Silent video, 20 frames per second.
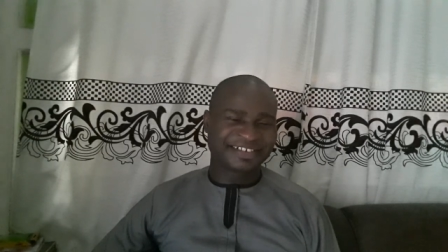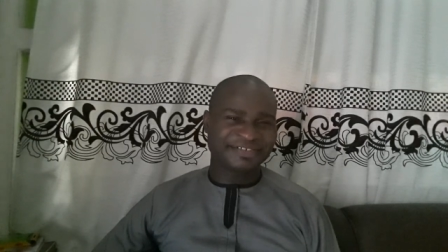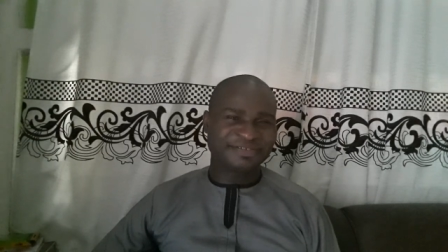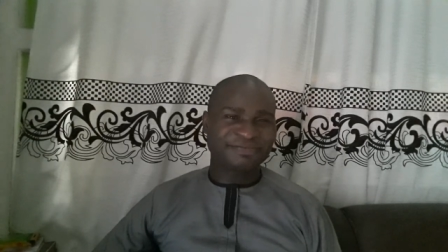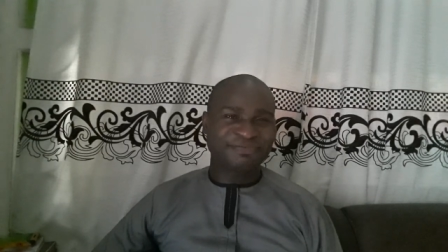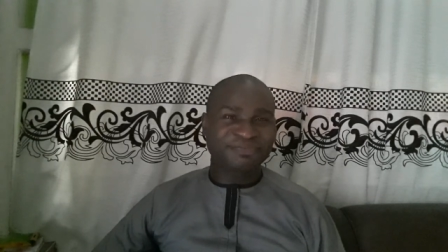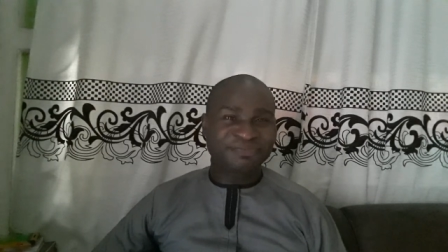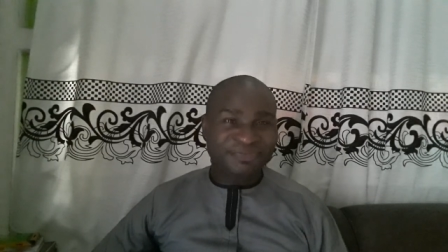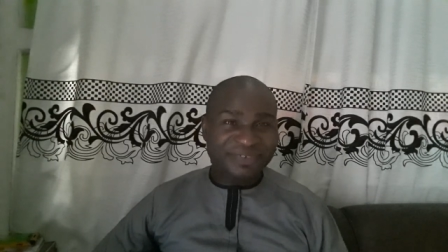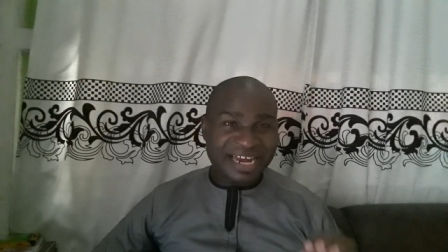
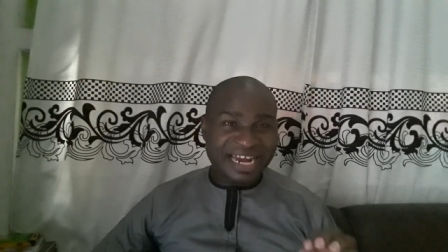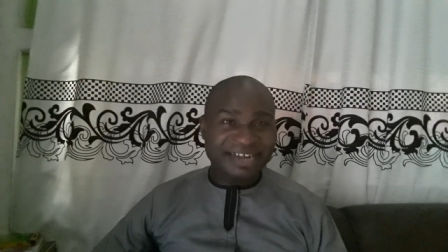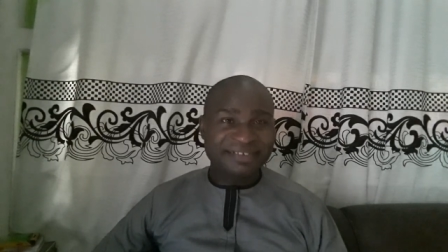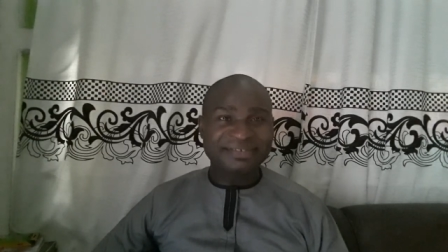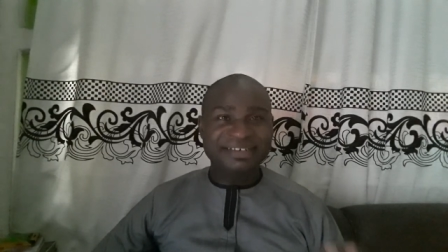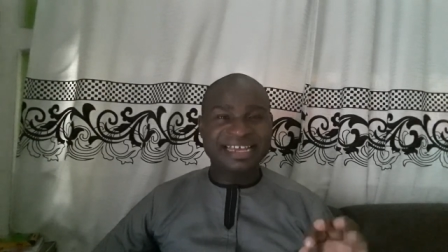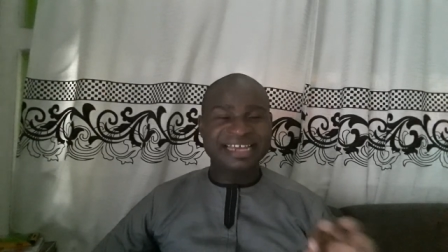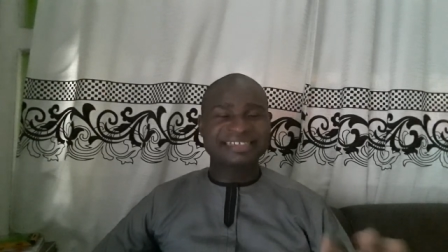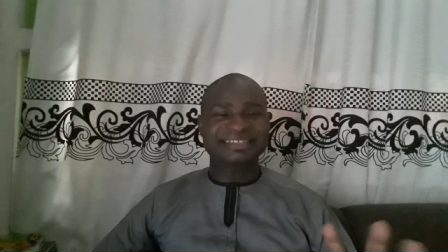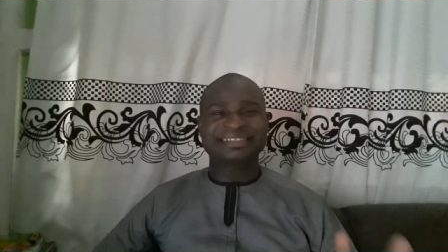
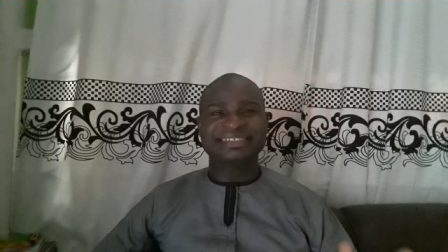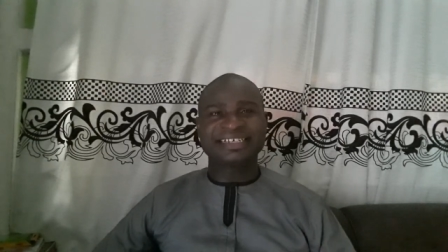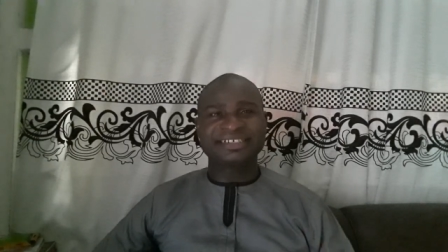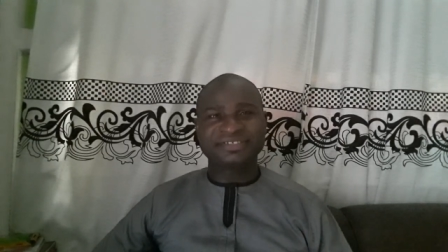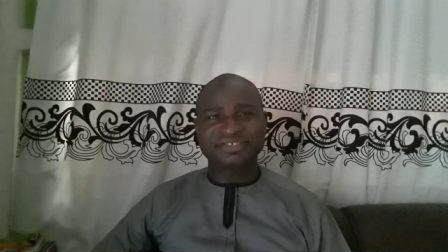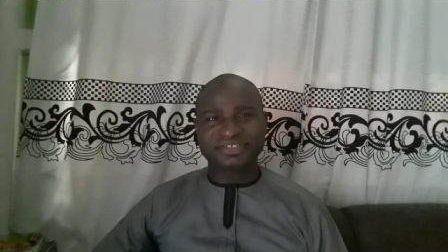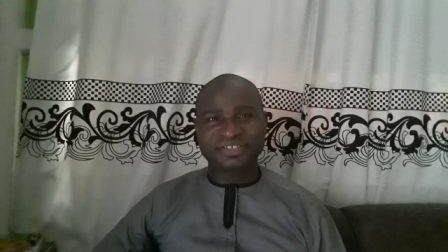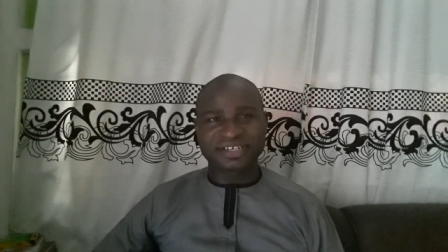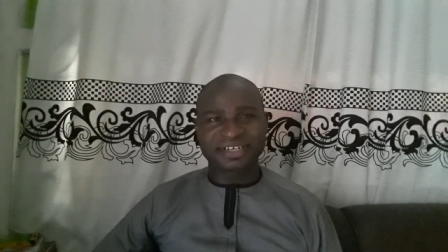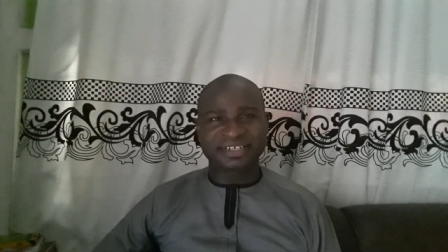Very
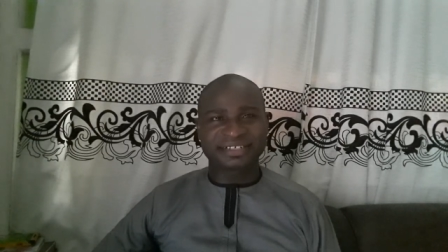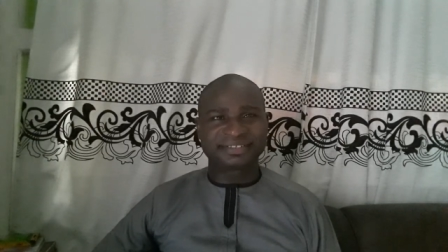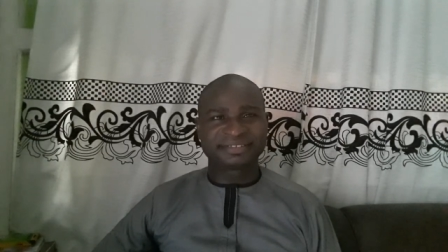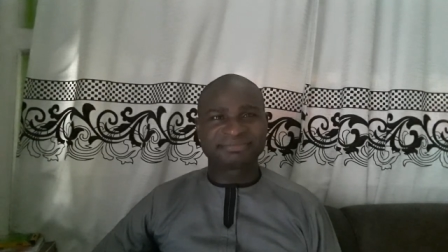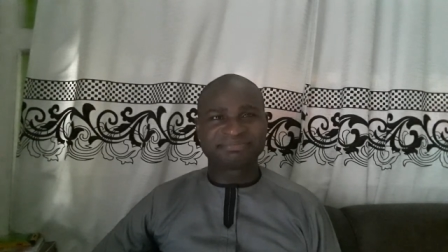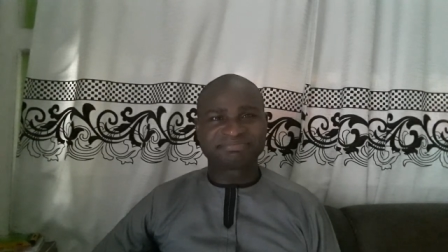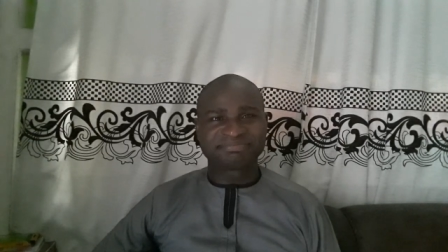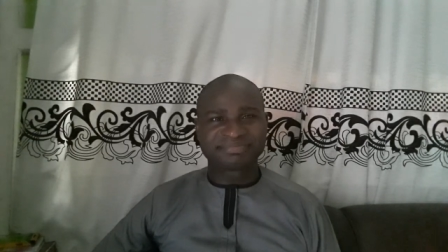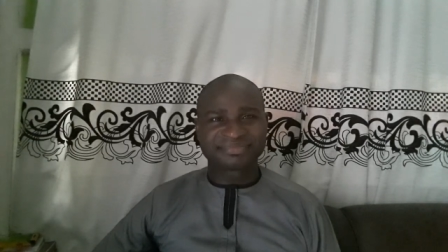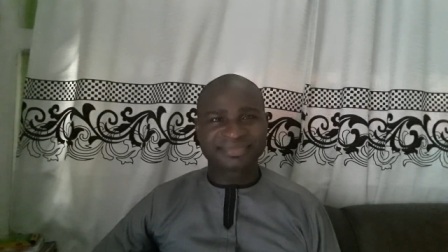essential.
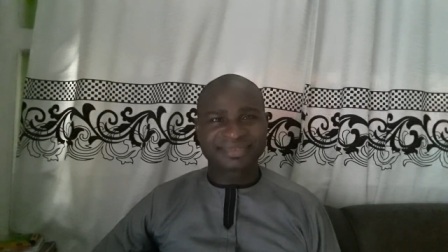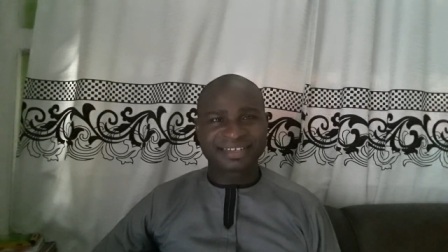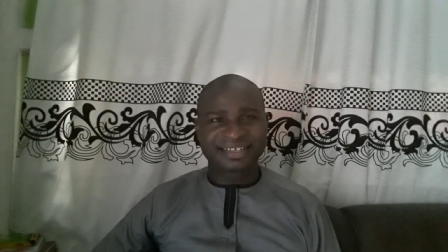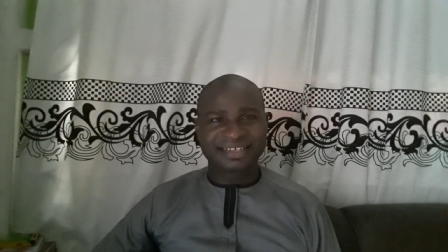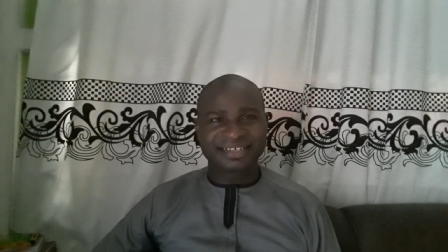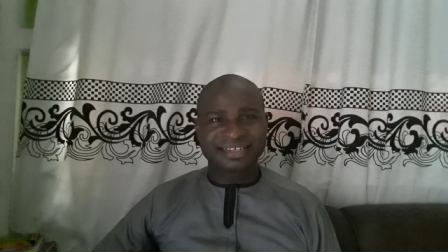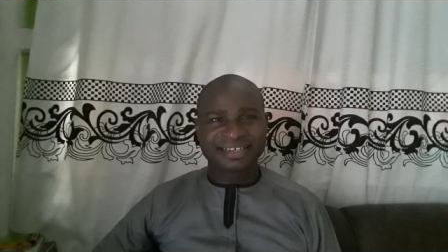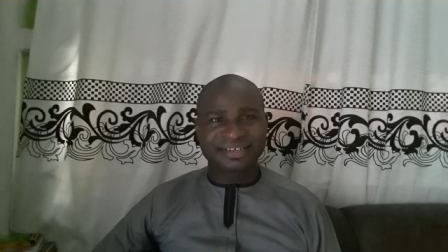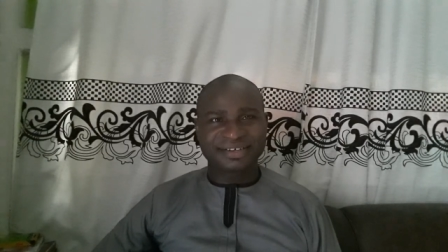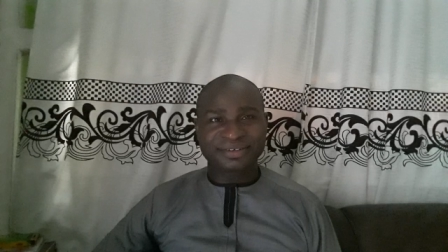
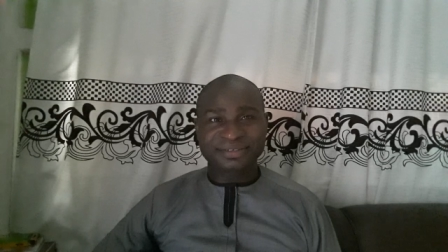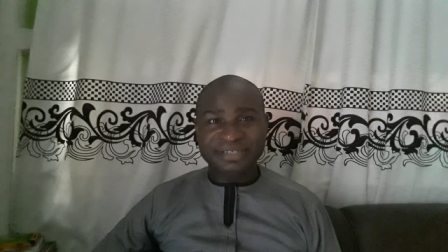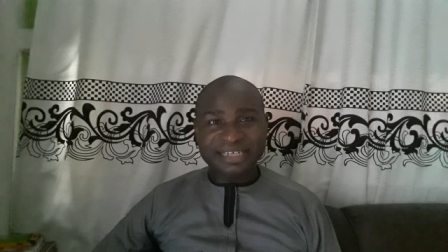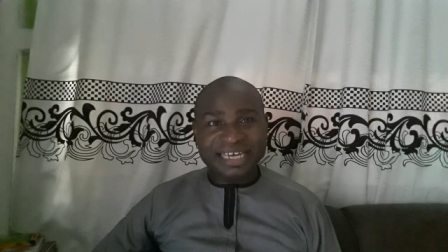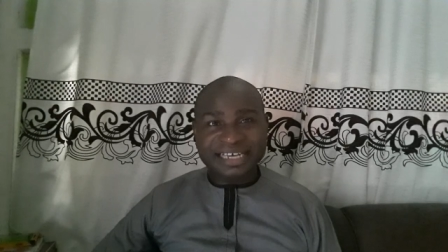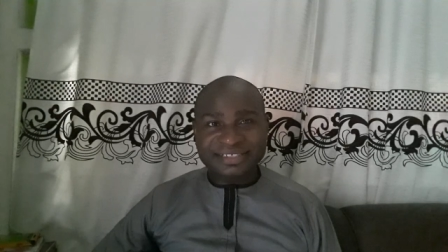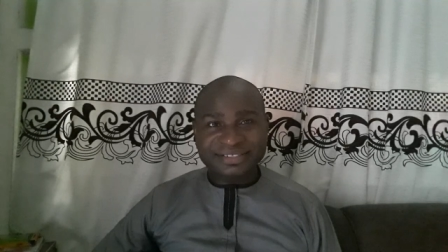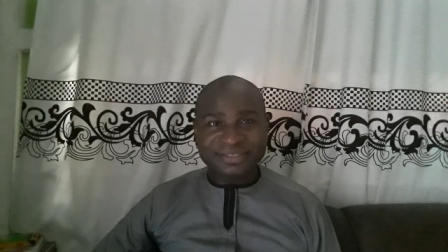Okay,